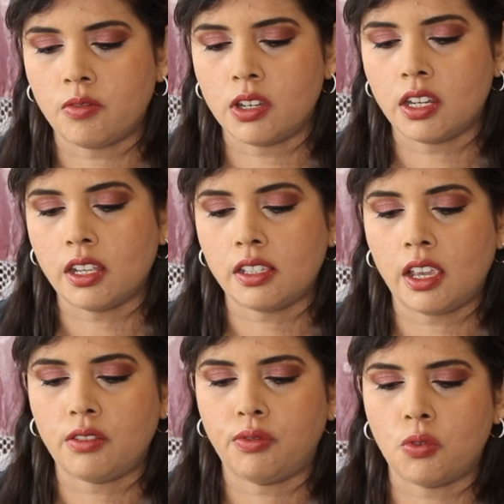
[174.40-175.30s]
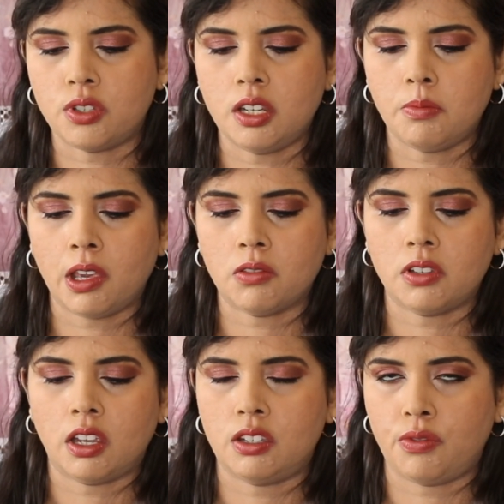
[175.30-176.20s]
retails at
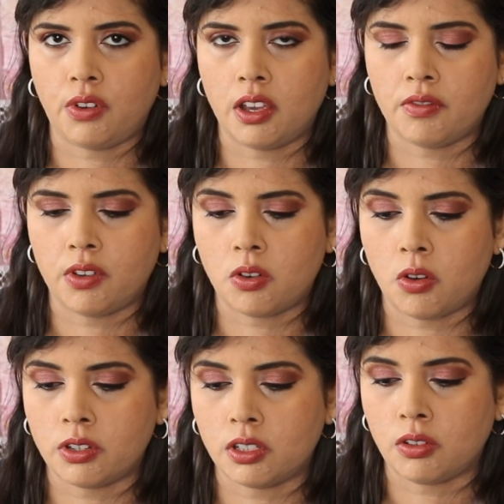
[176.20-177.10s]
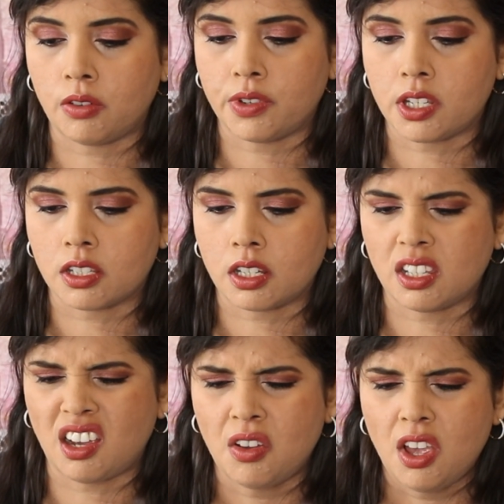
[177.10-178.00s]
£14.95 according to Look Fantastic.
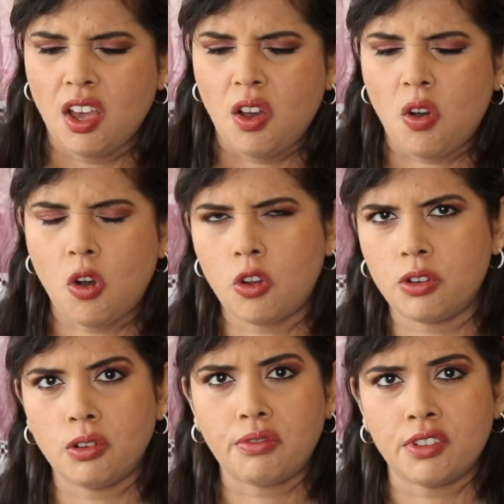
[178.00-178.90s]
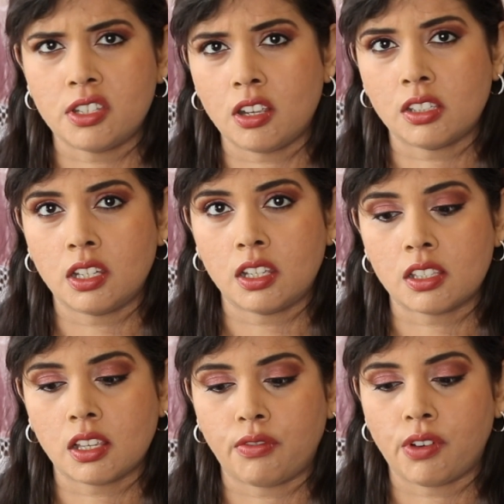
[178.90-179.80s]
Now, on Look Fantastic
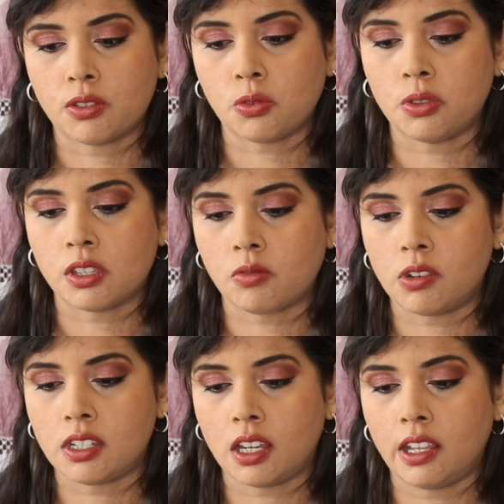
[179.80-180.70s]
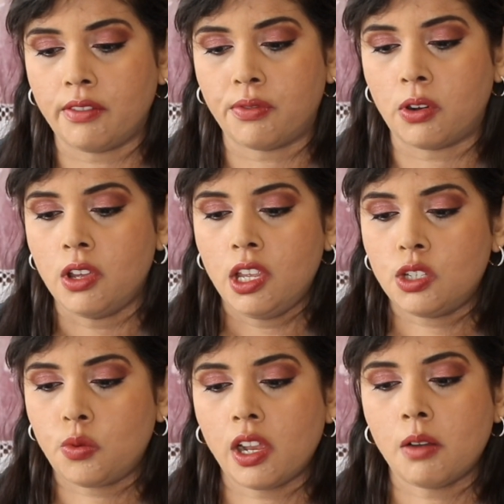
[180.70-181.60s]
itself, I saw this retailing for
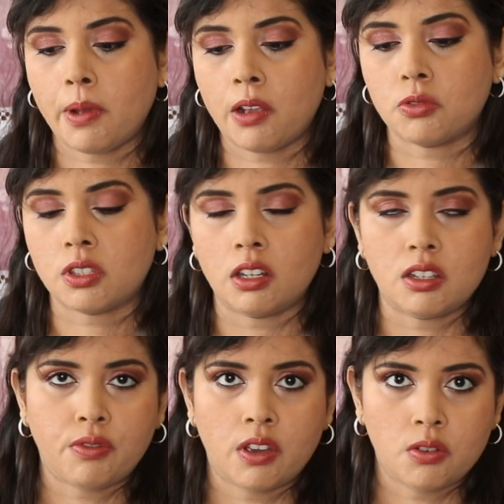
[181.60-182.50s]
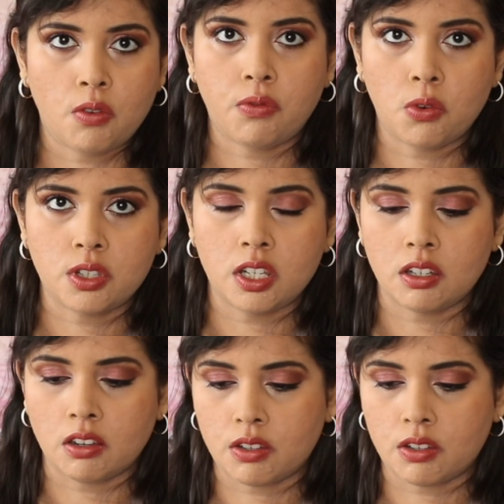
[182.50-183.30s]
£12.95, not £14.95.